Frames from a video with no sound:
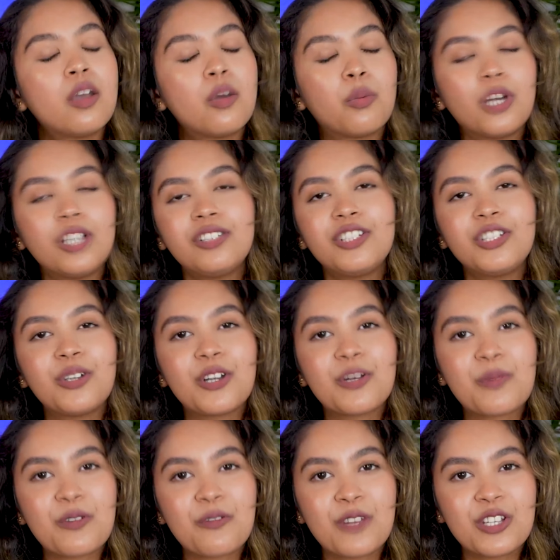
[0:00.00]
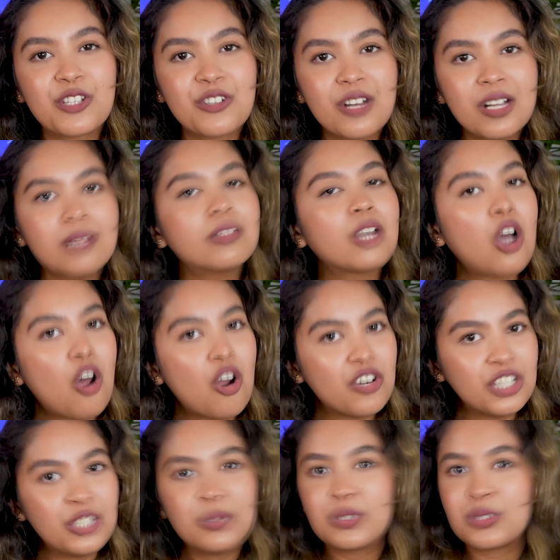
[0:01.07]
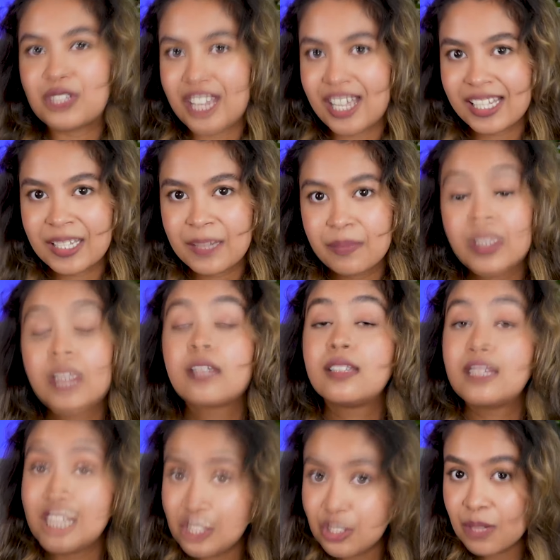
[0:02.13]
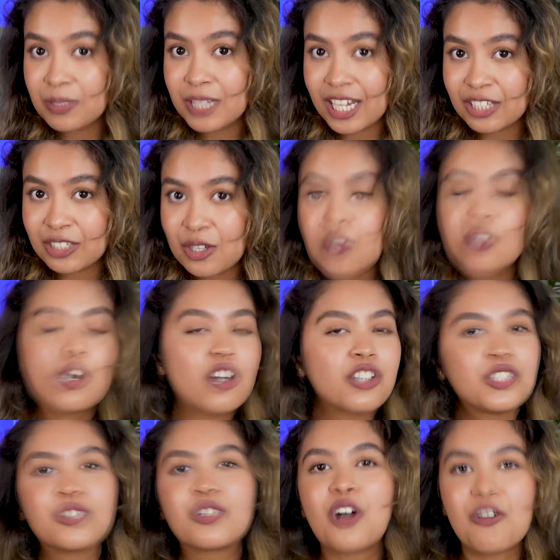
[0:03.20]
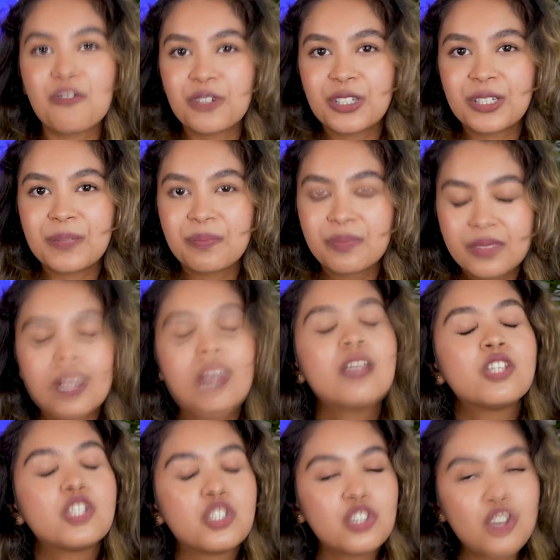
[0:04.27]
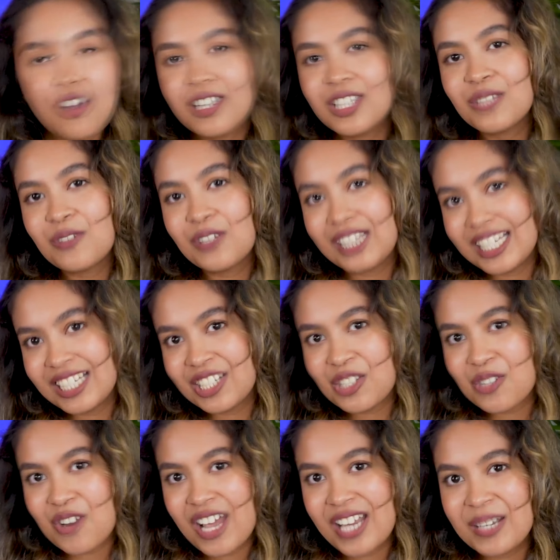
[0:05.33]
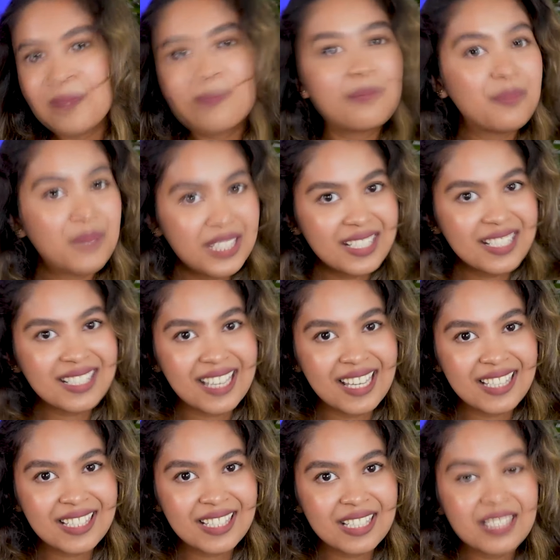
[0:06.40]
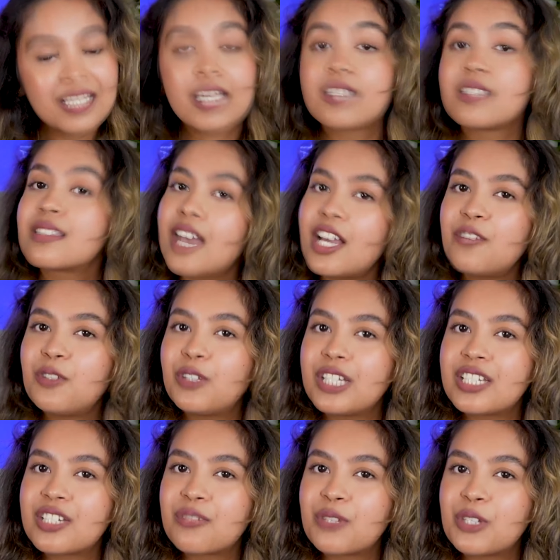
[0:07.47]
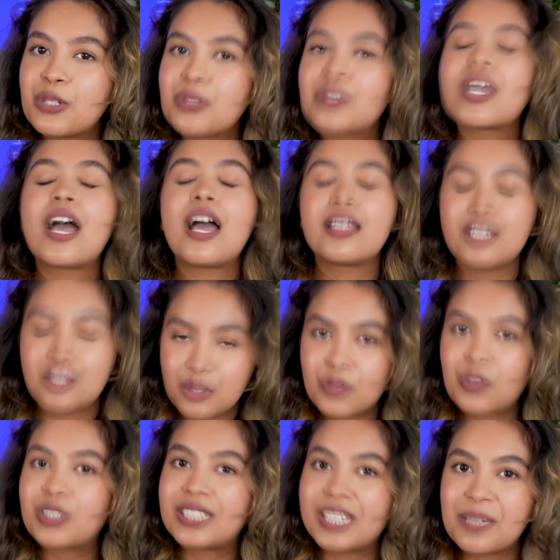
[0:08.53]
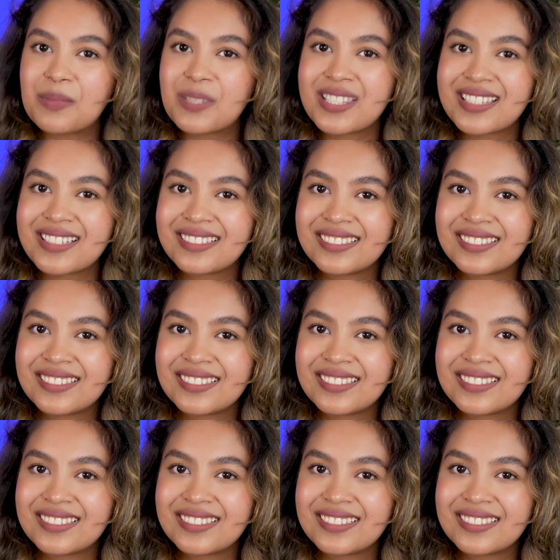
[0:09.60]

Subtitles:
Whether you're a professional or new to tech, Leaseweb Tech Talk got you covered. Join us for latest trend, business cases, insightful interviews, and useful tips.